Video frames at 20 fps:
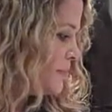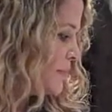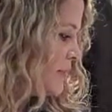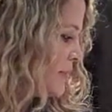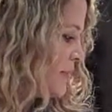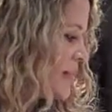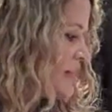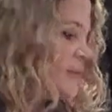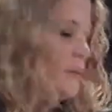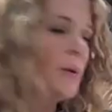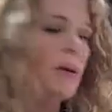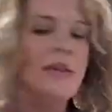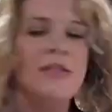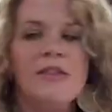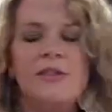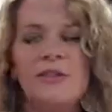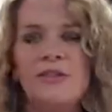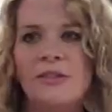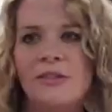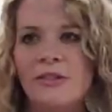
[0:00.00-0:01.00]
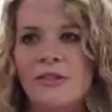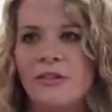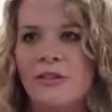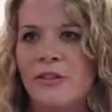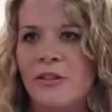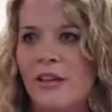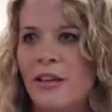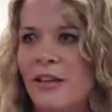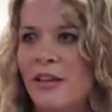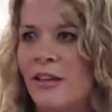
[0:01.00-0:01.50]
that's why they still look
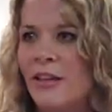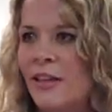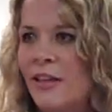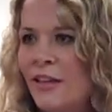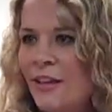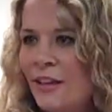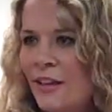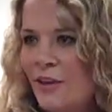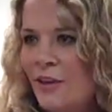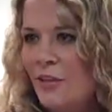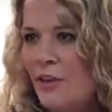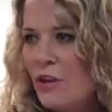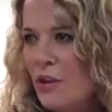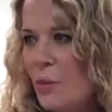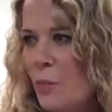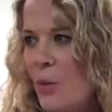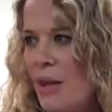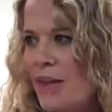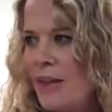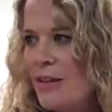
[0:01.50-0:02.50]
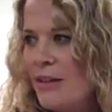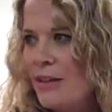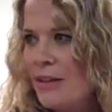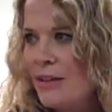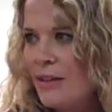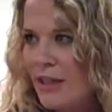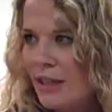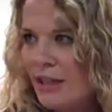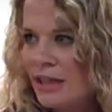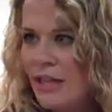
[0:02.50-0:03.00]
like they're wet
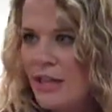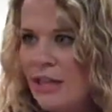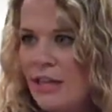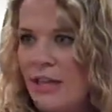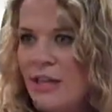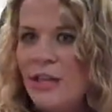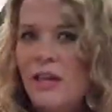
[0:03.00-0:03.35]
clay.